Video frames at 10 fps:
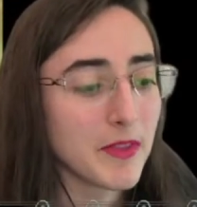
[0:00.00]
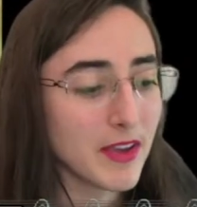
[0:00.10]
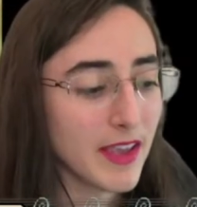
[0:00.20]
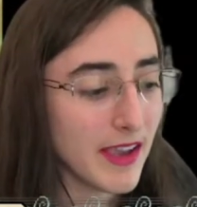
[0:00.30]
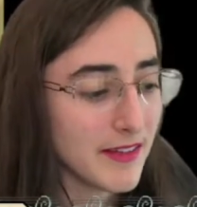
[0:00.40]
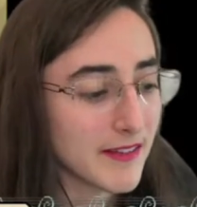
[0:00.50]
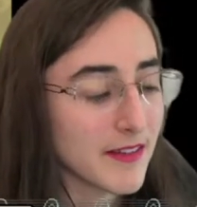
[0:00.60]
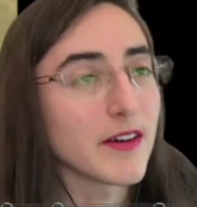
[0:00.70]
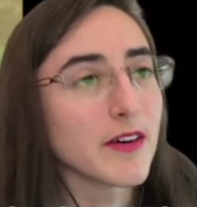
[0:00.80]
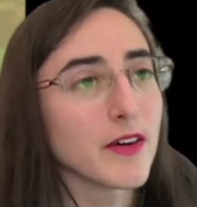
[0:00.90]
Again,
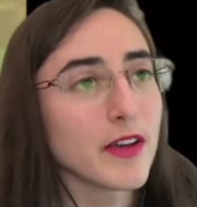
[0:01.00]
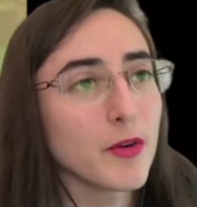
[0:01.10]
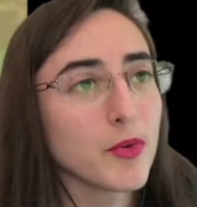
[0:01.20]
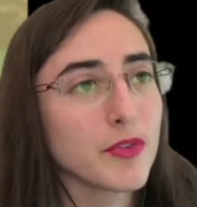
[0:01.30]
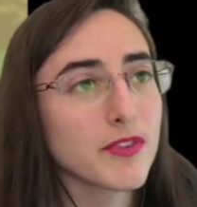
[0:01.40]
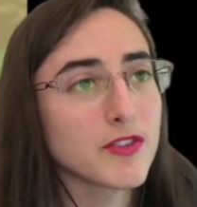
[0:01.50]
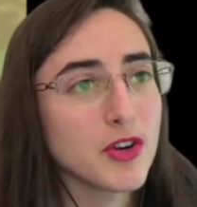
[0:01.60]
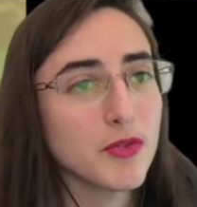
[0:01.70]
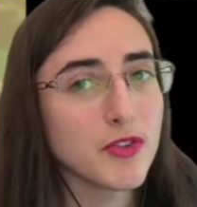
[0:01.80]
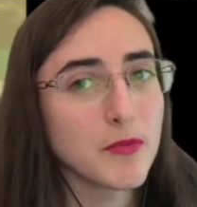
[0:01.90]
it was
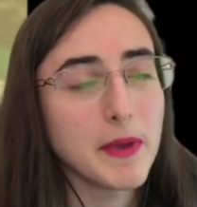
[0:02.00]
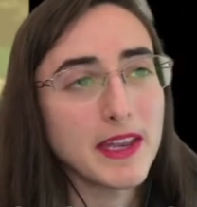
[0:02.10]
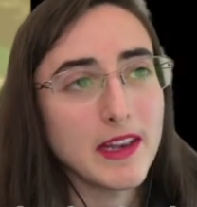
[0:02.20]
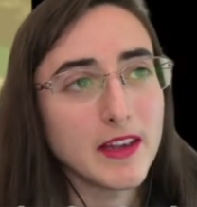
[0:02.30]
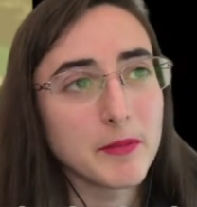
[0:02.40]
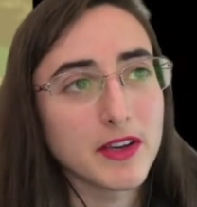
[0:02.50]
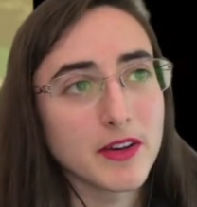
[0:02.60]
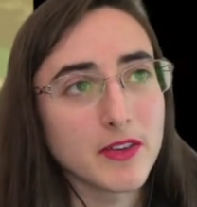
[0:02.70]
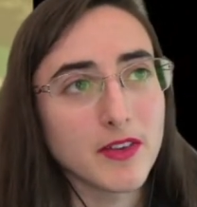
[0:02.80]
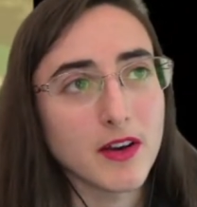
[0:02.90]
chosen mainly
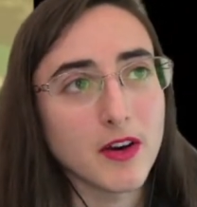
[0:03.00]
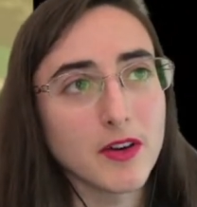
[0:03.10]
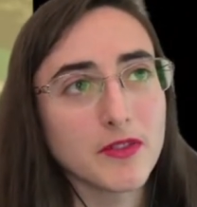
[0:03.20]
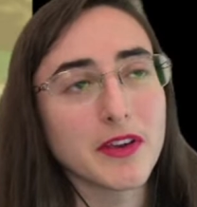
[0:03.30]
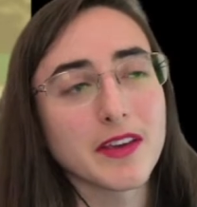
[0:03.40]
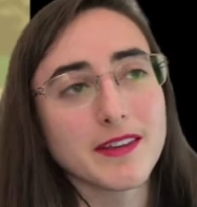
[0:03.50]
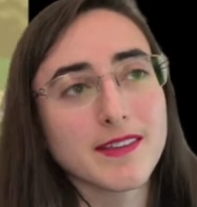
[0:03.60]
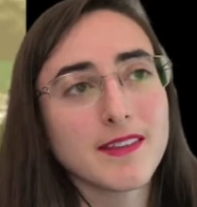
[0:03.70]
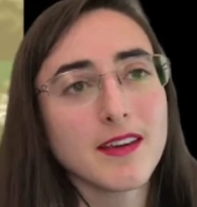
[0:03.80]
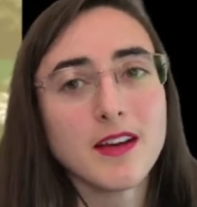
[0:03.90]
because of
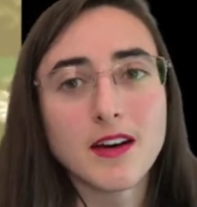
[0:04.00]
its